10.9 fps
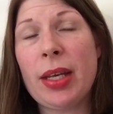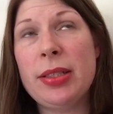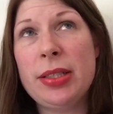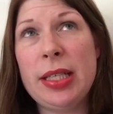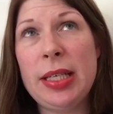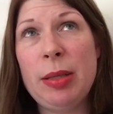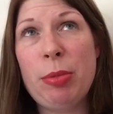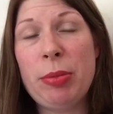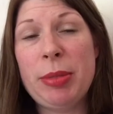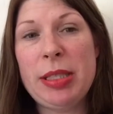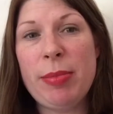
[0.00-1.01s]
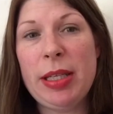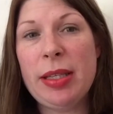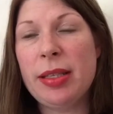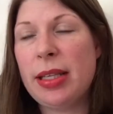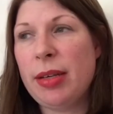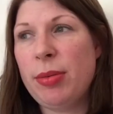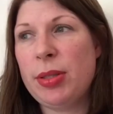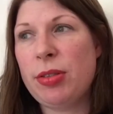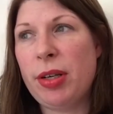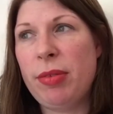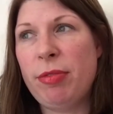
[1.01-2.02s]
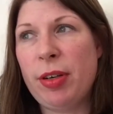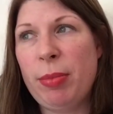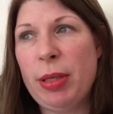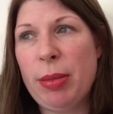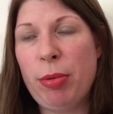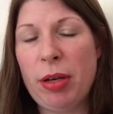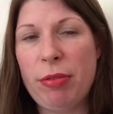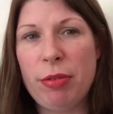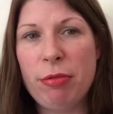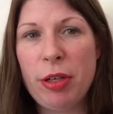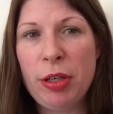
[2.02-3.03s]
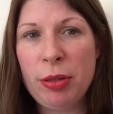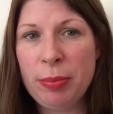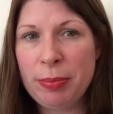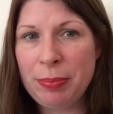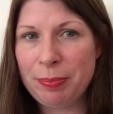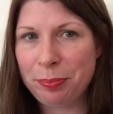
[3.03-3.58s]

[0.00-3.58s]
She promised me that they would try and find me a private room,